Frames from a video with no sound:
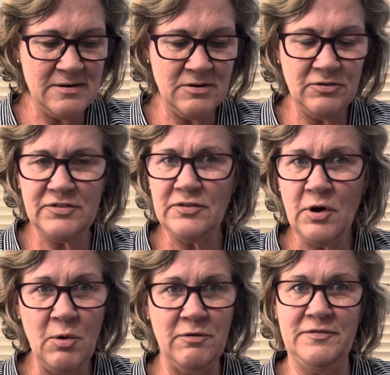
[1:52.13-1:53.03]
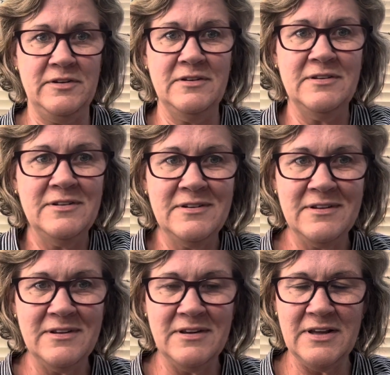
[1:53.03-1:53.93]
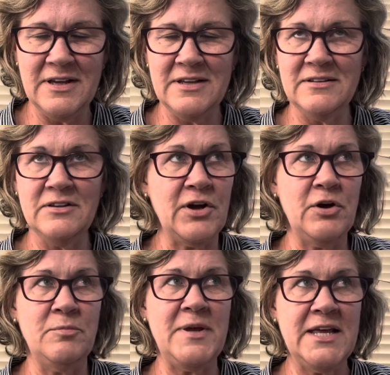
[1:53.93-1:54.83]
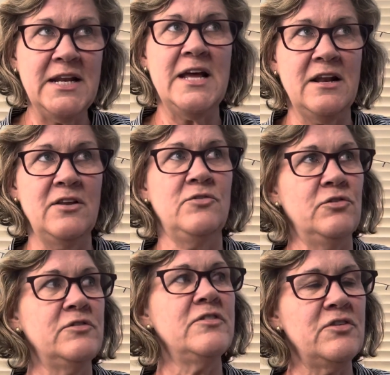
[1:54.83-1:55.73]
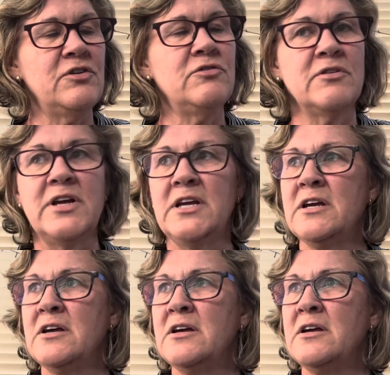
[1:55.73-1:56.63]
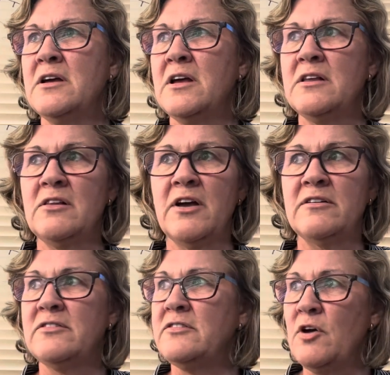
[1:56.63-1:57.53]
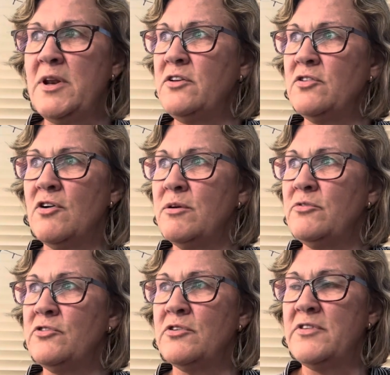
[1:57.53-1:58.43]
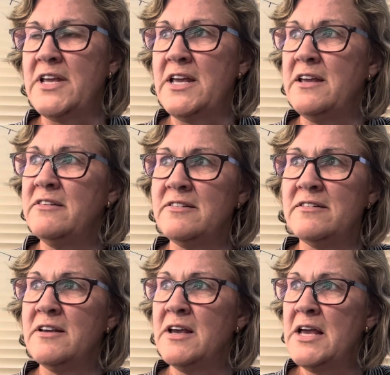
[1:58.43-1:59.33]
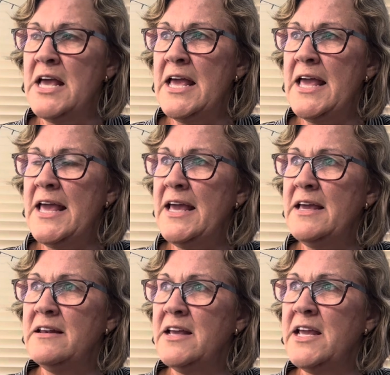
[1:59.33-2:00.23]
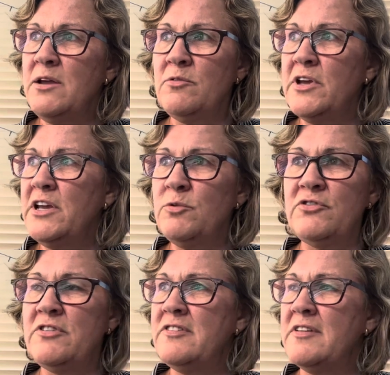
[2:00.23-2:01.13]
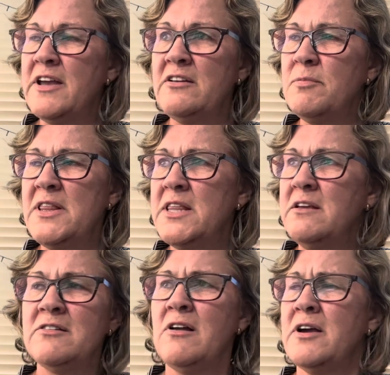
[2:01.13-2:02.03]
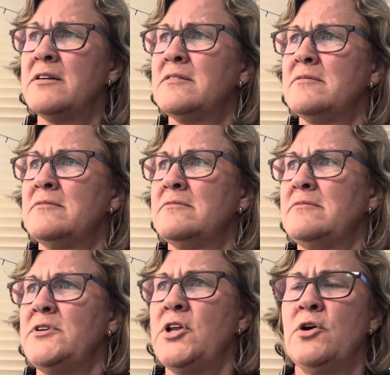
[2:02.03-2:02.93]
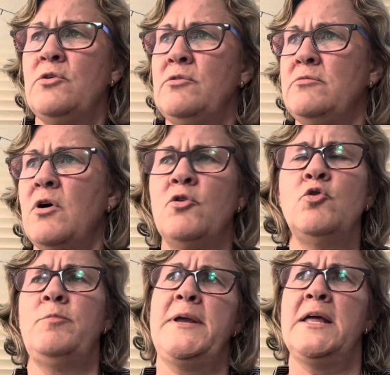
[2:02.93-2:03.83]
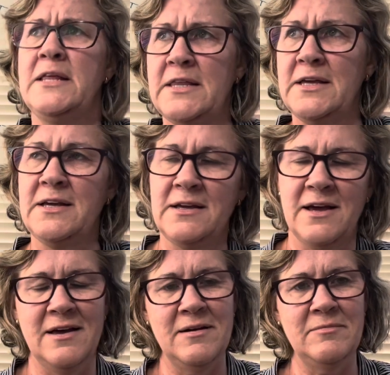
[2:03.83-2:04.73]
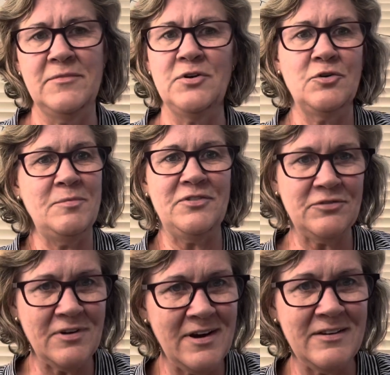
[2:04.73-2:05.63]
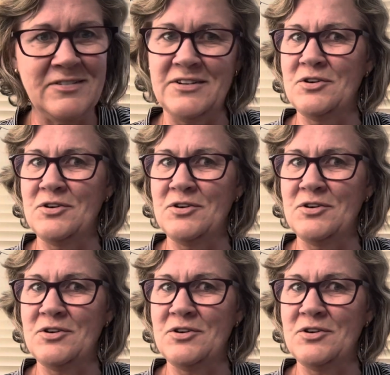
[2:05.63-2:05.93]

so often. Like I'd be in and out of the doctor's surgery like so many times during the years, and he was just saying to me things like, it could be anything. You could be stressed, you